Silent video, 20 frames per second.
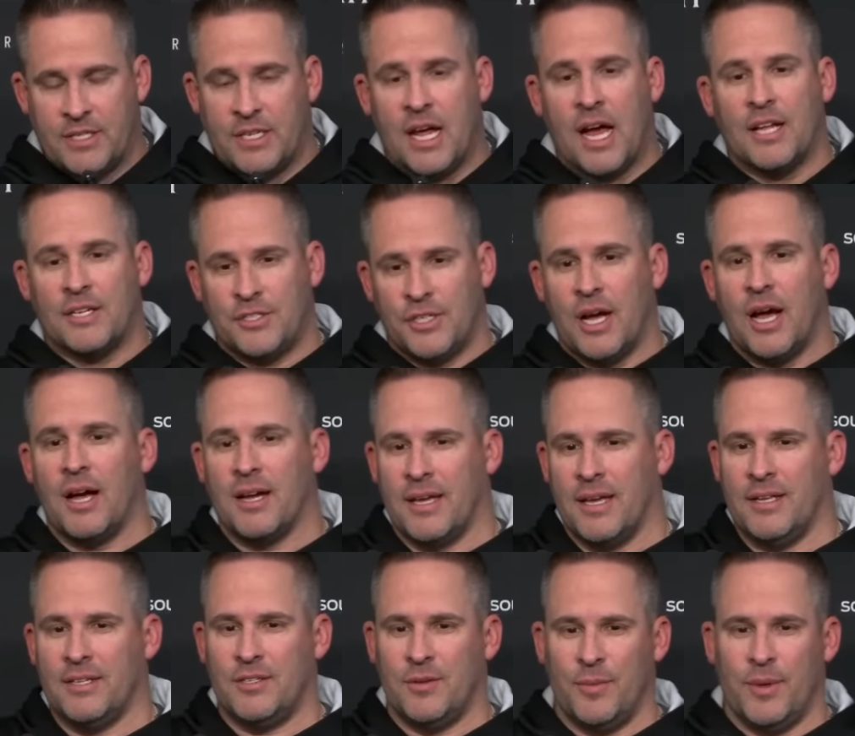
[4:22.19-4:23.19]
not
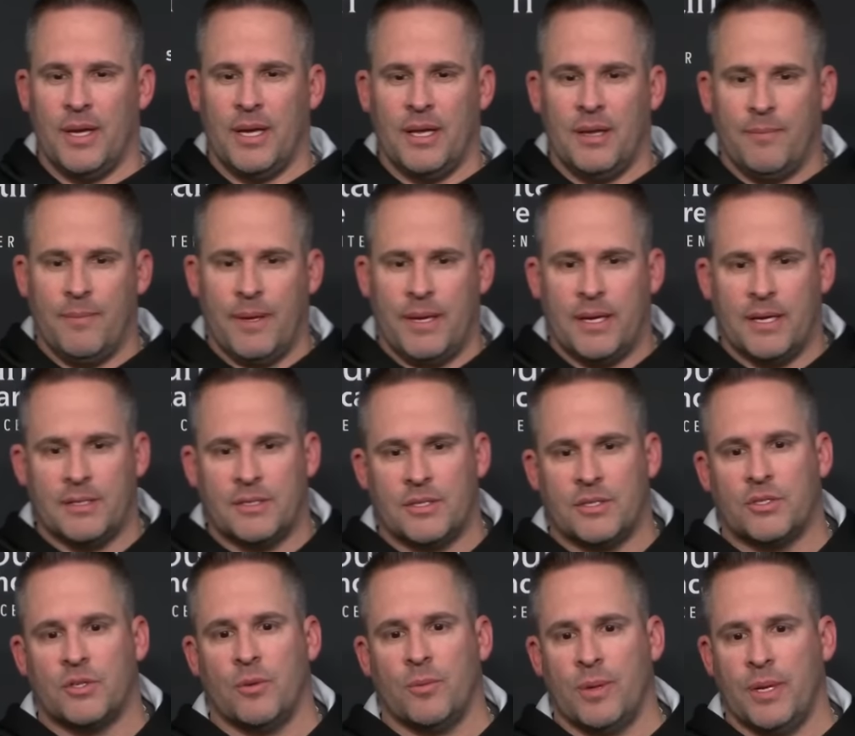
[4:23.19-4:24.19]
shocking to me, because
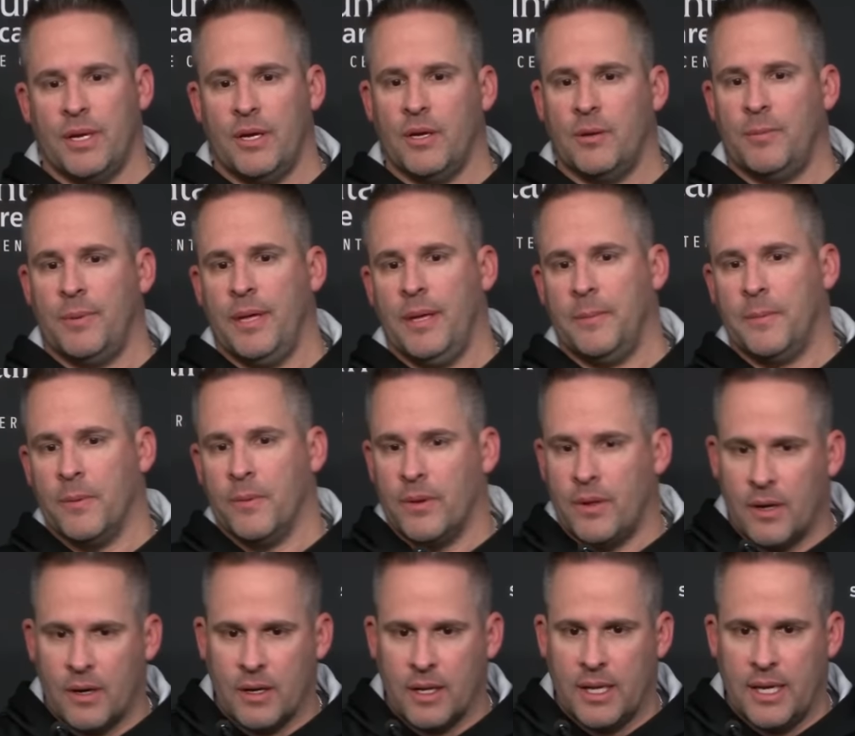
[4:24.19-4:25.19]
there's so many good people
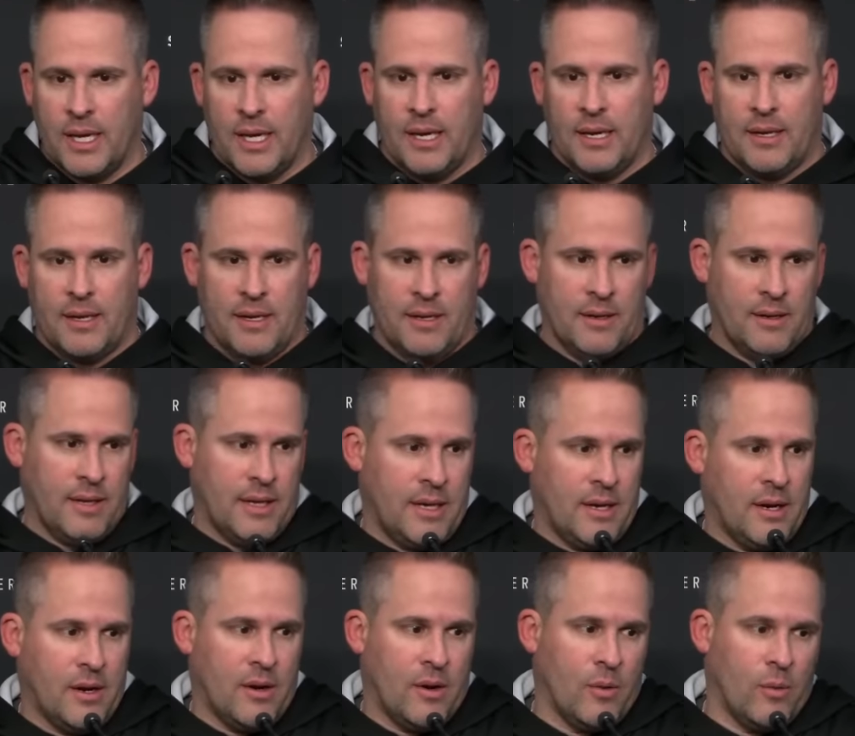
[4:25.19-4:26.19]
in our league and
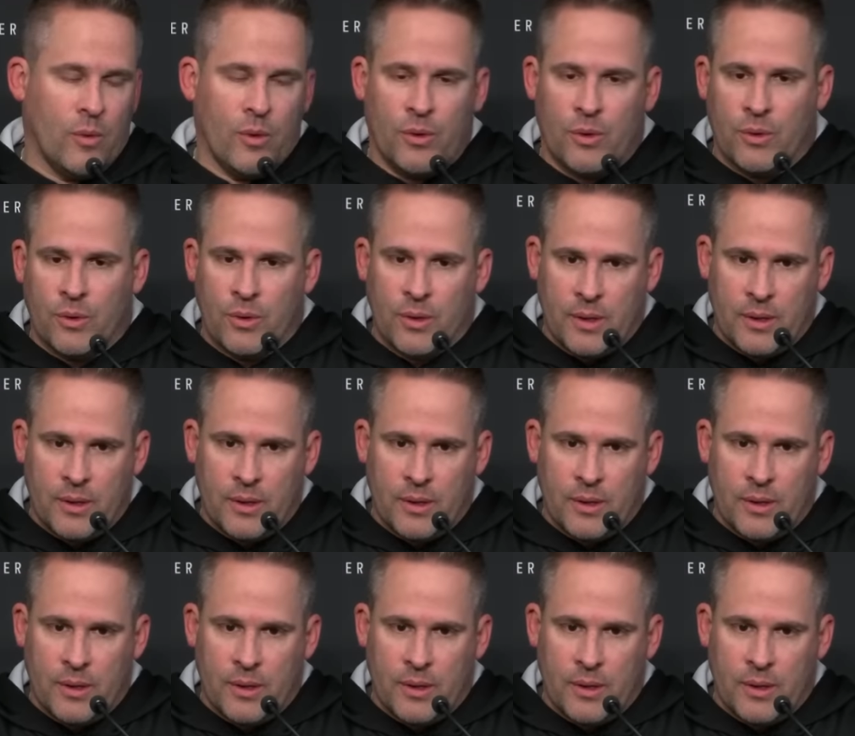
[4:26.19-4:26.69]
in our world.